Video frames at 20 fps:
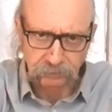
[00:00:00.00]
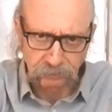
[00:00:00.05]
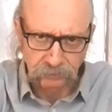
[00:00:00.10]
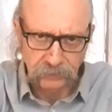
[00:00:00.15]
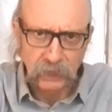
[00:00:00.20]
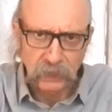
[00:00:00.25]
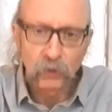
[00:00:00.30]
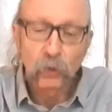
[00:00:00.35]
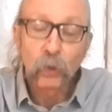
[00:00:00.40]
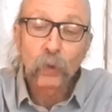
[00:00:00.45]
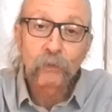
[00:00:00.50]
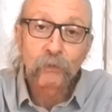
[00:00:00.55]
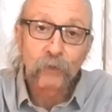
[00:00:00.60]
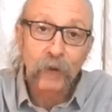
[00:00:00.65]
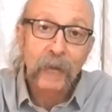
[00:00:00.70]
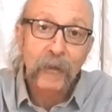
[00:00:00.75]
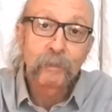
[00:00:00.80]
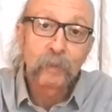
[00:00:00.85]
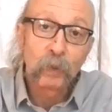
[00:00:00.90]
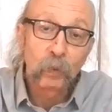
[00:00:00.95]
the chord
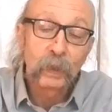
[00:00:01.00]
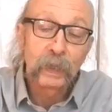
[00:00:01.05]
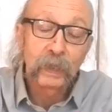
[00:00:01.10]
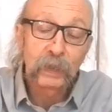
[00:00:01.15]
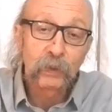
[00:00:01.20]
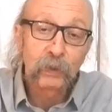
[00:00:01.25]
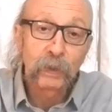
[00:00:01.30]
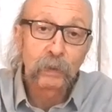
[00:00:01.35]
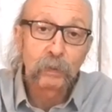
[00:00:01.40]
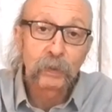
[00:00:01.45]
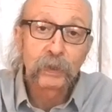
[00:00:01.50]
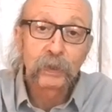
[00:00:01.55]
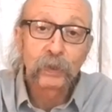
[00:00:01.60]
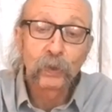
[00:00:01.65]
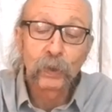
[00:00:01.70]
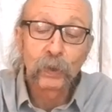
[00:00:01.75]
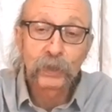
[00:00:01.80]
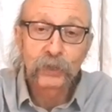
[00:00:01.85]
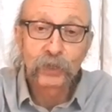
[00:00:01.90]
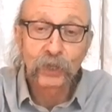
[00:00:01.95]
fragment will agree with the
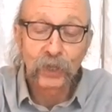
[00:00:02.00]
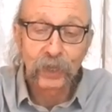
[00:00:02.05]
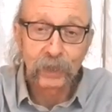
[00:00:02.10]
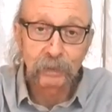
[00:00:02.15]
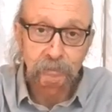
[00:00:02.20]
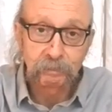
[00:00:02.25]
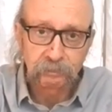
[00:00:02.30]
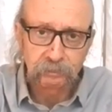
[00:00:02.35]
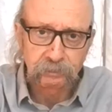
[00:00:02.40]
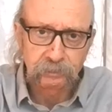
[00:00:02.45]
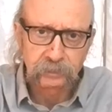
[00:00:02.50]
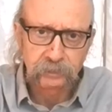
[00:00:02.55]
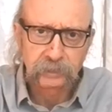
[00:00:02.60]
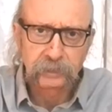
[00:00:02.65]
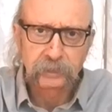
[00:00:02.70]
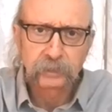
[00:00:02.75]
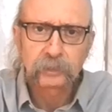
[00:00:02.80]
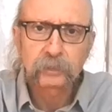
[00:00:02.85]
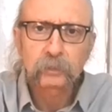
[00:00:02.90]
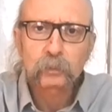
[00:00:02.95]
chord chart.
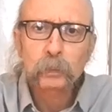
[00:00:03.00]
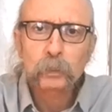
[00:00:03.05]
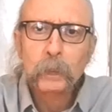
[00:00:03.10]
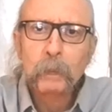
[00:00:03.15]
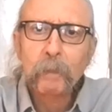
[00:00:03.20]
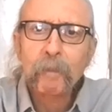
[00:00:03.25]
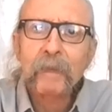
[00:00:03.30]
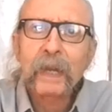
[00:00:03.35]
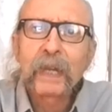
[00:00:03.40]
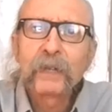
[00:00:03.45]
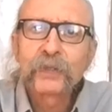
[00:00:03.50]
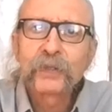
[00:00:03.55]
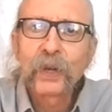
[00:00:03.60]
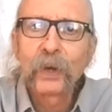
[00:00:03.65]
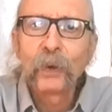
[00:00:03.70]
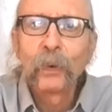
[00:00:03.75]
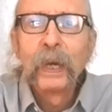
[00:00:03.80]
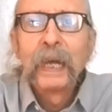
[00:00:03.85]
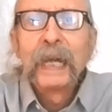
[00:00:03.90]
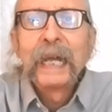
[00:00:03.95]

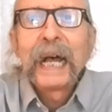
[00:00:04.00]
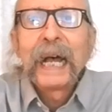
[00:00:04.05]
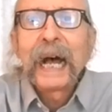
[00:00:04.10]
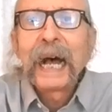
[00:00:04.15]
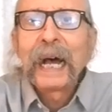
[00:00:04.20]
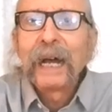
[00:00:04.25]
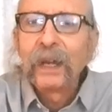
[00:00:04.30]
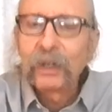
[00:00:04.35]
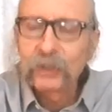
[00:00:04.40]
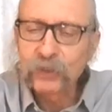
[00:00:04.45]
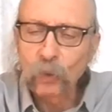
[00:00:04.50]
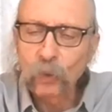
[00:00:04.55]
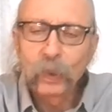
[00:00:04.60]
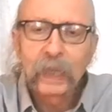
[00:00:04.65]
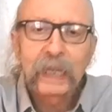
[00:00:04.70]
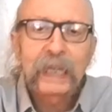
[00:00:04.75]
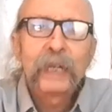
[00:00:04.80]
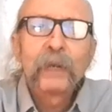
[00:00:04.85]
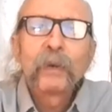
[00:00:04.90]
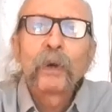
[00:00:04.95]
So we'll
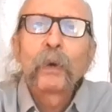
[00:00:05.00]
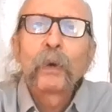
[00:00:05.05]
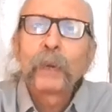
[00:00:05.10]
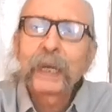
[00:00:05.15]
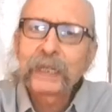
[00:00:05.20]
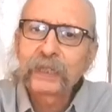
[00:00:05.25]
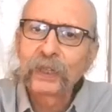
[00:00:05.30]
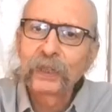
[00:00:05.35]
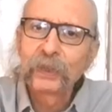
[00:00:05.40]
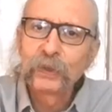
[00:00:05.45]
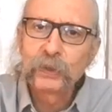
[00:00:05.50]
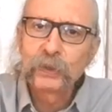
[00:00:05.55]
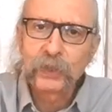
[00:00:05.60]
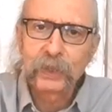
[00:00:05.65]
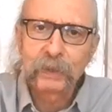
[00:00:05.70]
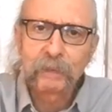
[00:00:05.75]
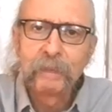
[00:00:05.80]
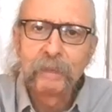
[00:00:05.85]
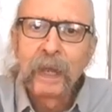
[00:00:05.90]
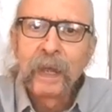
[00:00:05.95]
hear a resolution,
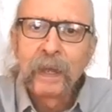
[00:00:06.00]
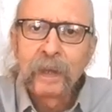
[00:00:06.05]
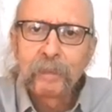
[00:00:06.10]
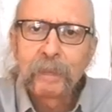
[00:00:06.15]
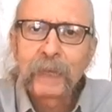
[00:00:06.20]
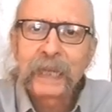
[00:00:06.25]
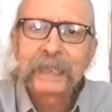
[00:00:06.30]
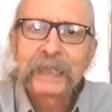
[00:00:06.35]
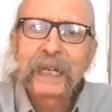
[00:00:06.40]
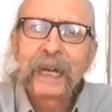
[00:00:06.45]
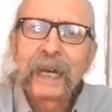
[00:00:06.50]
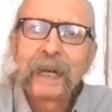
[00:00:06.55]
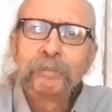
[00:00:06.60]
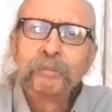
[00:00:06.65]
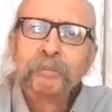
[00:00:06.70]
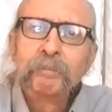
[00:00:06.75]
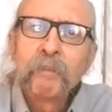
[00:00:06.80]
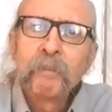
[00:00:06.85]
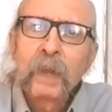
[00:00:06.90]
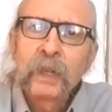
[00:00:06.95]
but
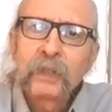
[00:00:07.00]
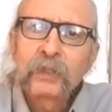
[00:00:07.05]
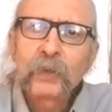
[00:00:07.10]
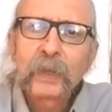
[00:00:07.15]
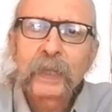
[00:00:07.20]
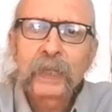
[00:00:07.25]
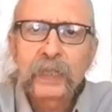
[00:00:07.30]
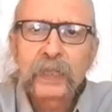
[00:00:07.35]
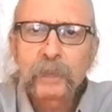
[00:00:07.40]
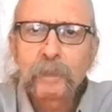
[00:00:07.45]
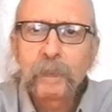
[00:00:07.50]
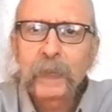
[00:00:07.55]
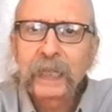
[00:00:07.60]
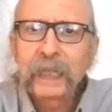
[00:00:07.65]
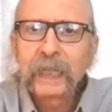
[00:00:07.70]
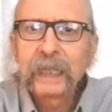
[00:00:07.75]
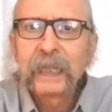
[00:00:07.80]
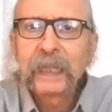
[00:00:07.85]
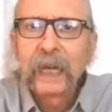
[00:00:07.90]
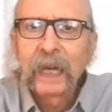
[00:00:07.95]
strictly
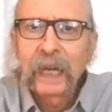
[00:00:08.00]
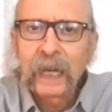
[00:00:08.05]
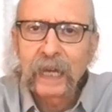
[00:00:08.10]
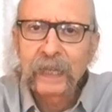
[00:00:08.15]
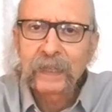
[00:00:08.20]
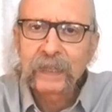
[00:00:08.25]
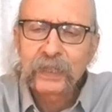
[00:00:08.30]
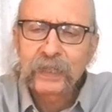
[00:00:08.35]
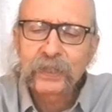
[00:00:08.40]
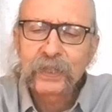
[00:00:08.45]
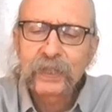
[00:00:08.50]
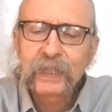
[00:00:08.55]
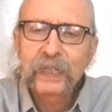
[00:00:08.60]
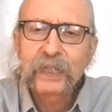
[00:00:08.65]
speaking, these